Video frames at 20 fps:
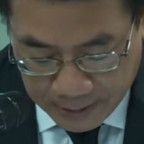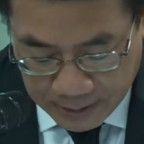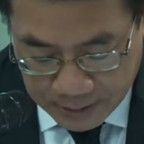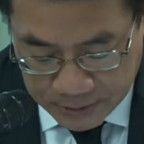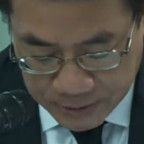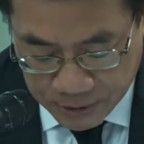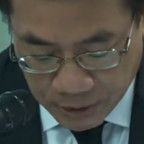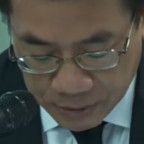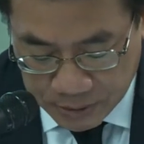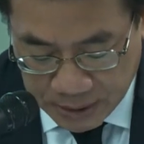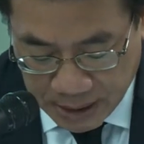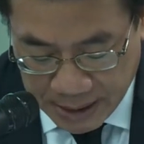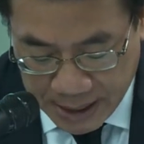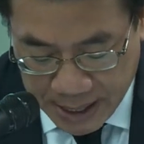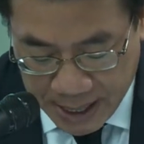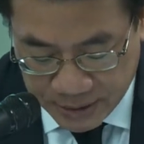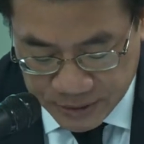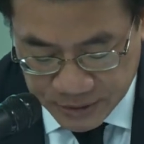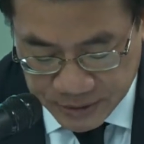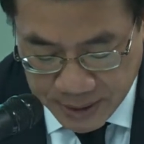So the
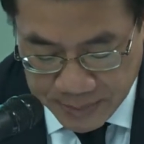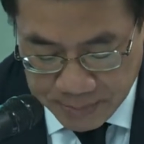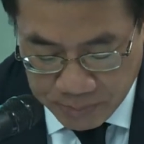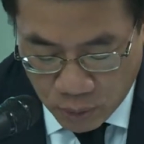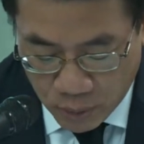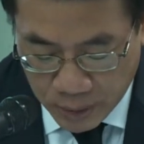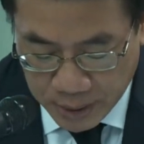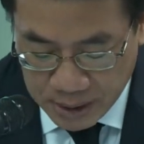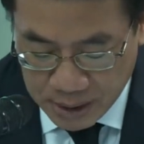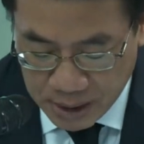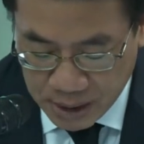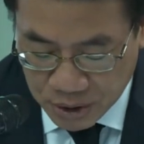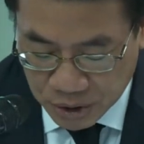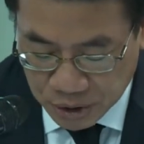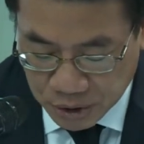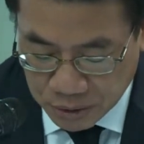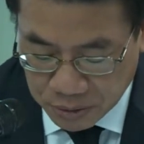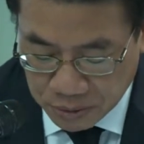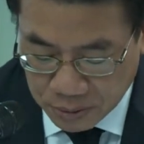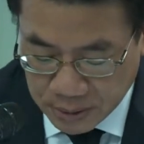next important
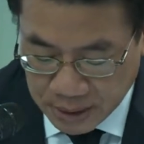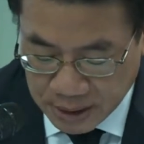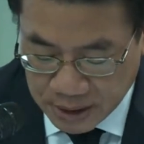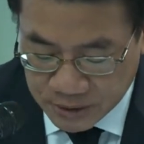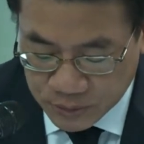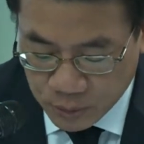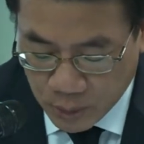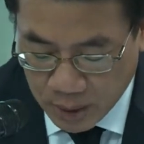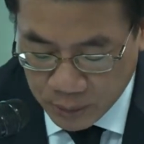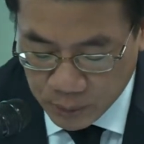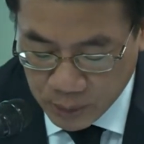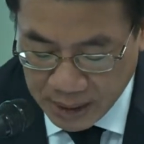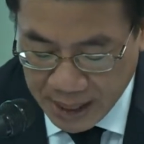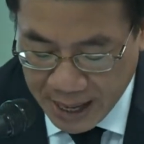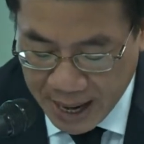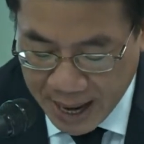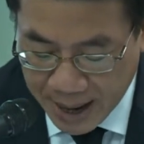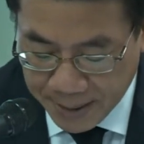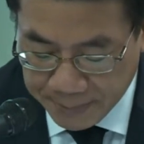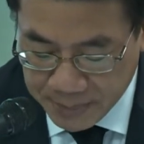issue is what will
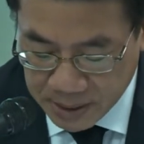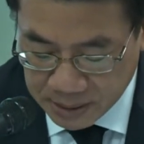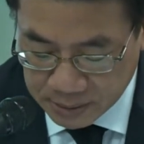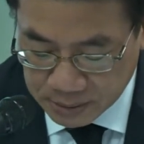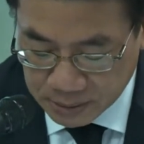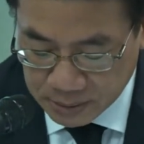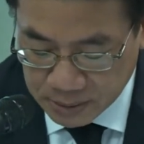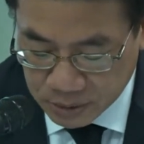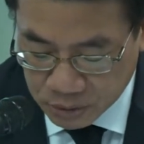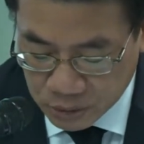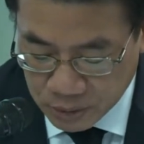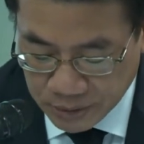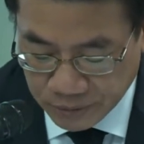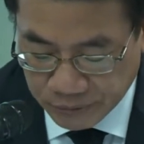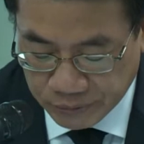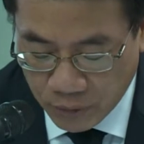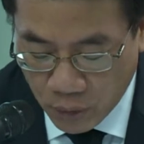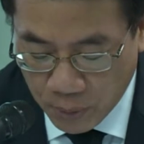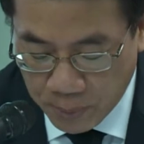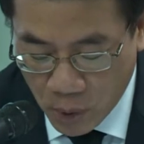happen to the
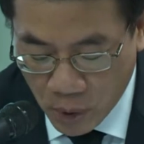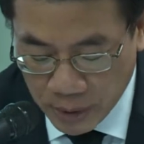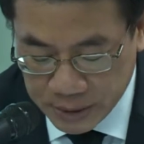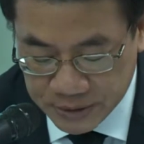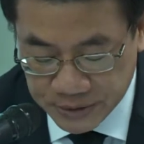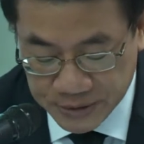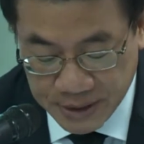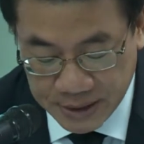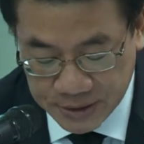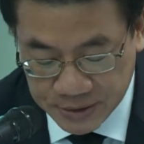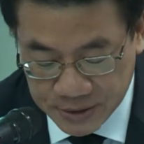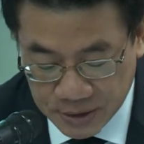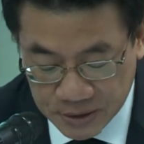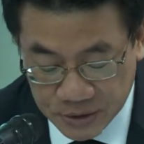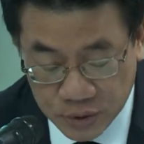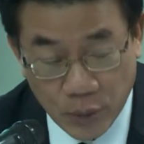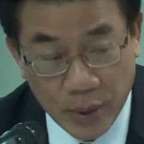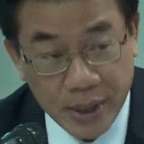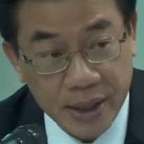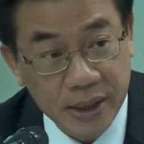4.6
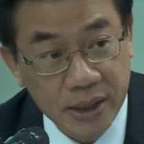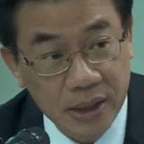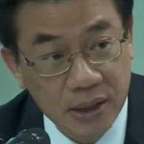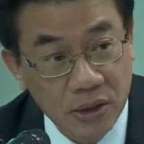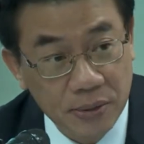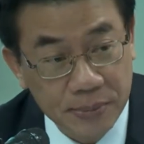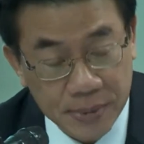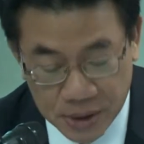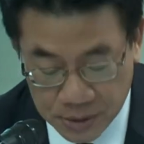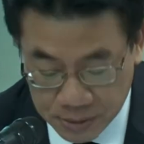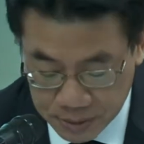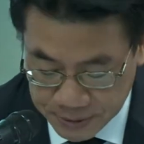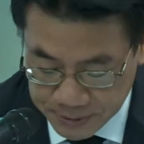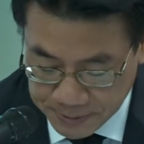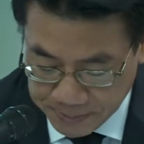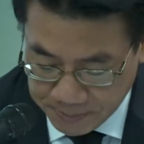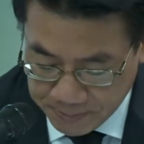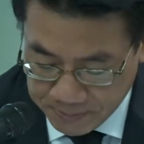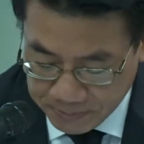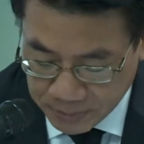square kilometers.
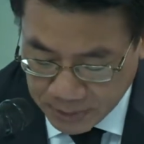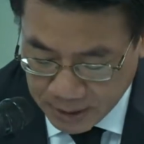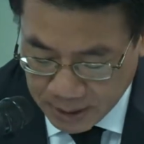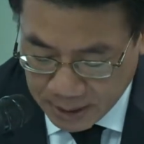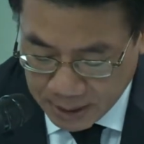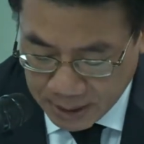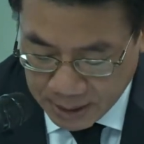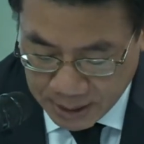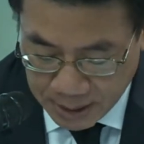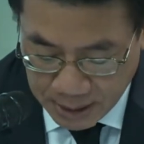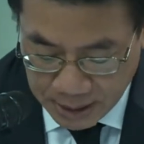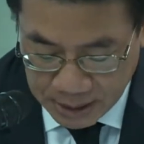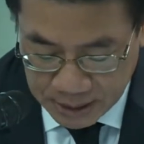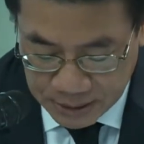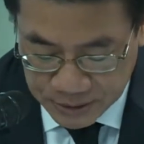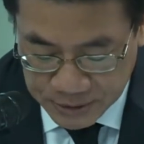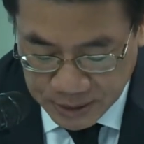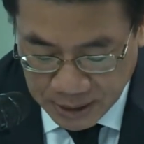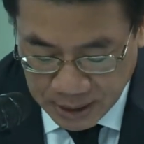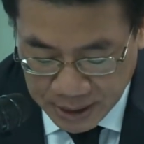It
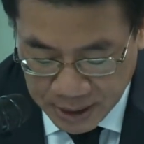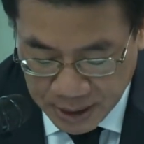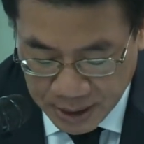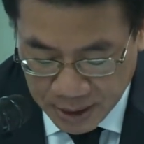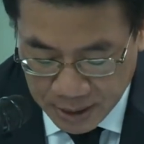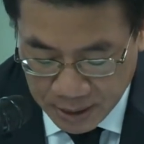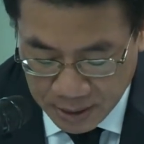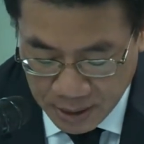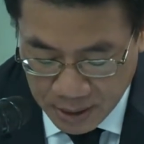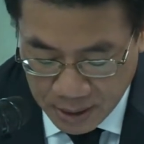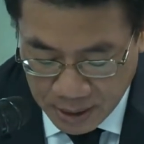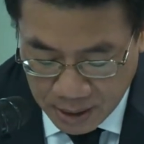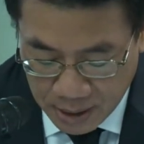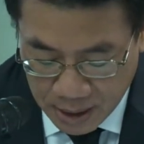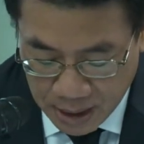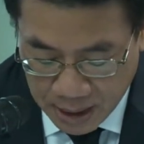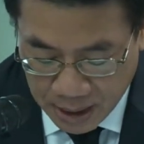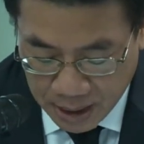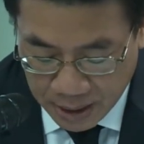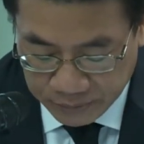is clear
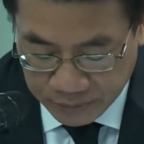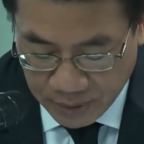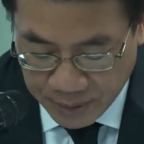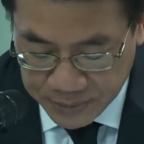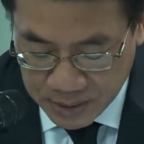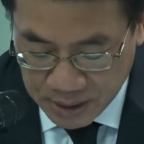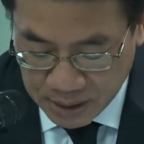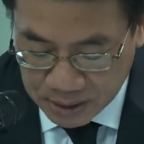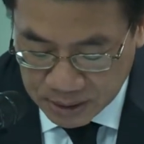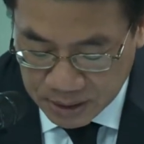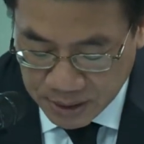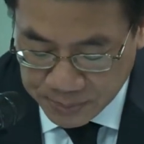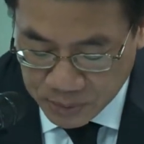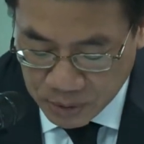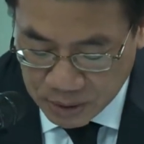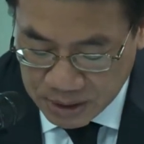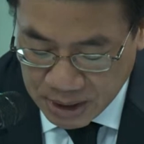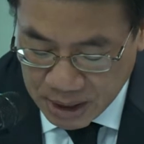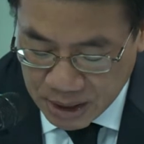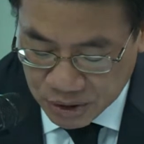from the
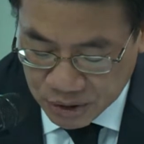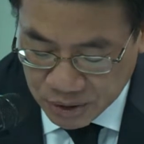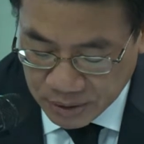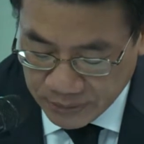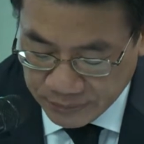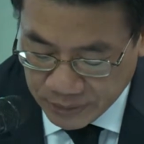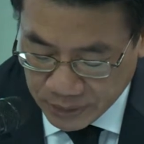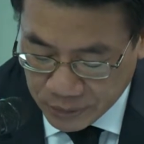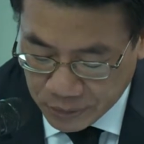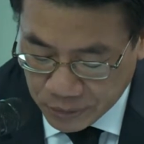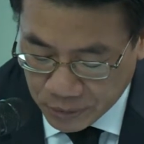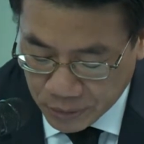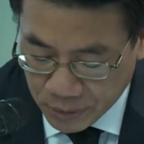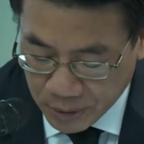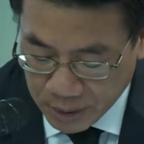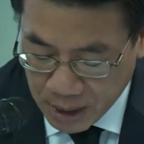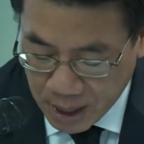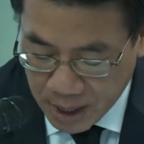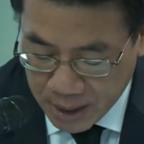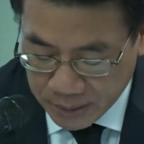interpretation of the
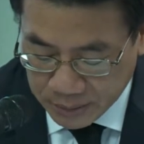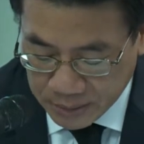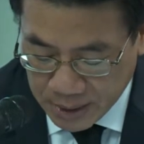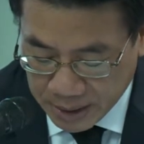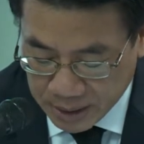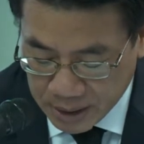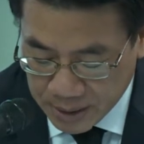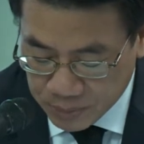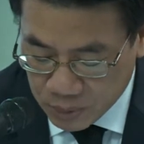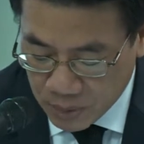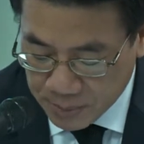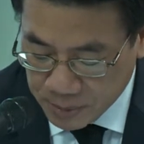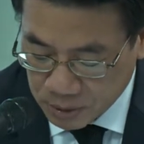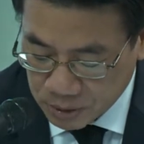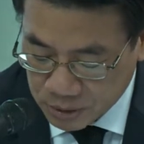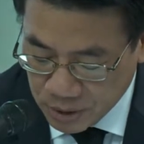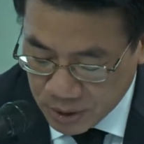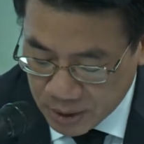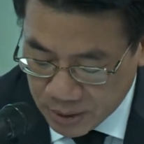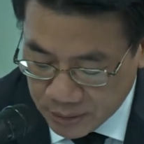court that the
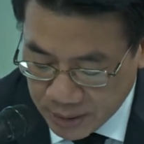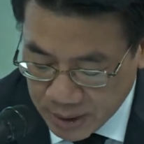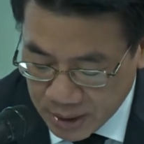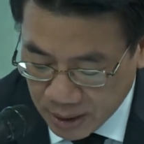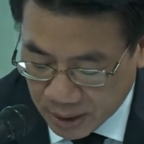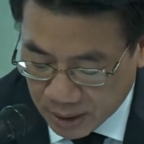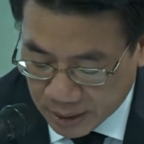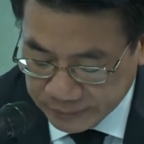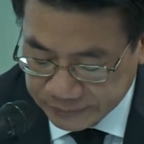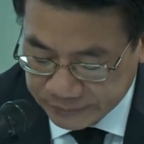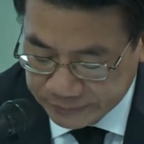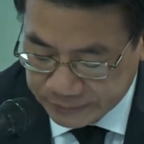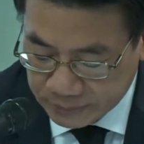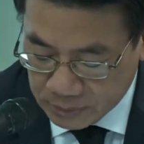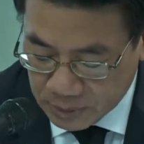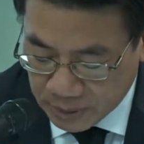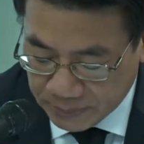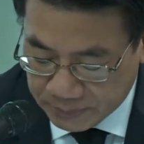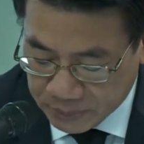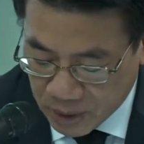promontory of
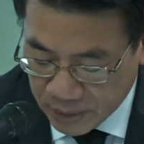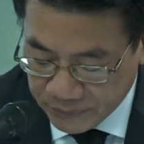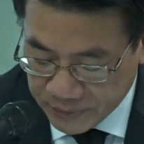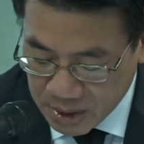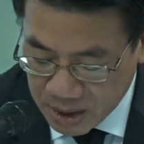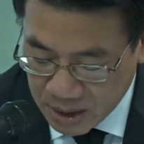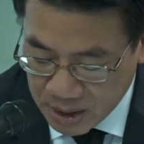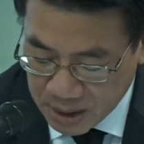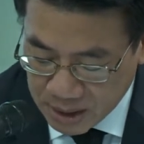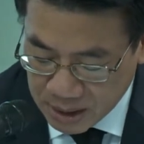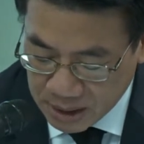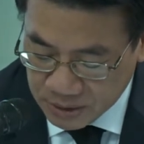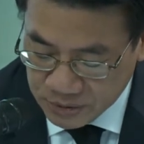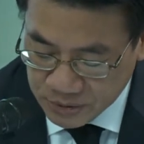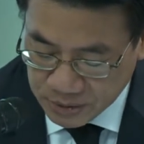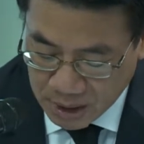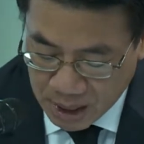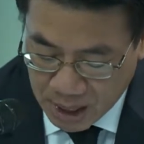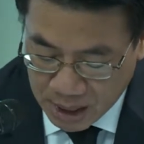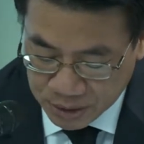Phra
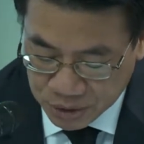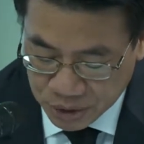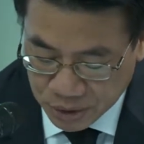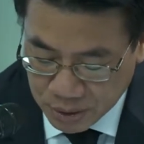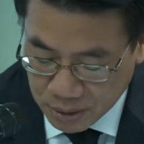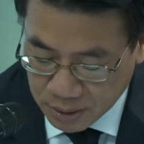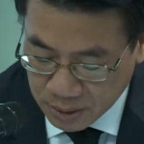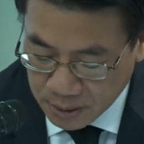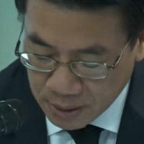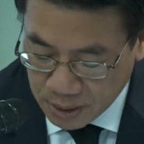is larger